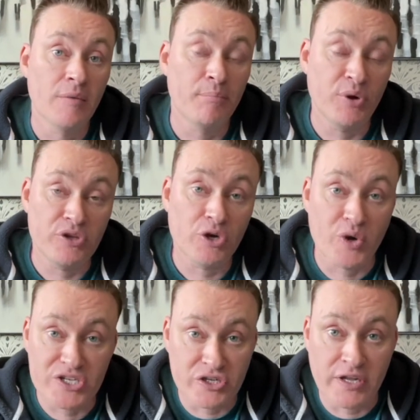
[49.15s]
put your
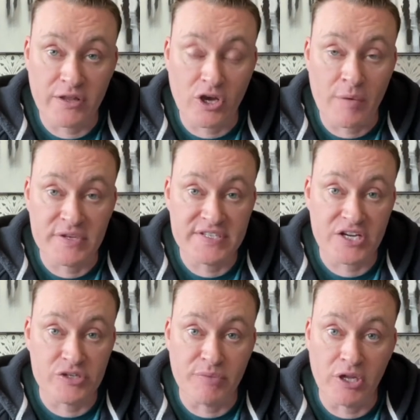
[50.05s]
question in the comment
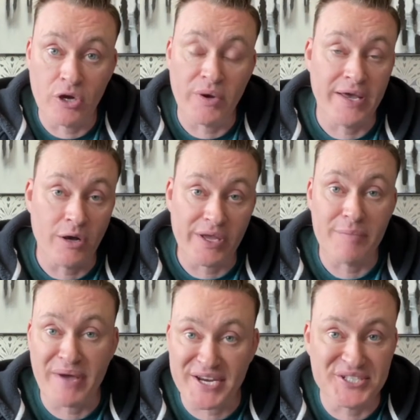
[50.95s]
section below and I'll get
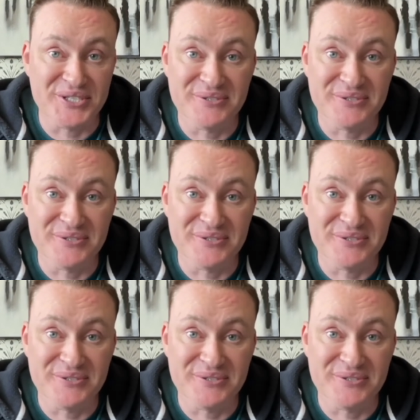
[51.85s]
back to you.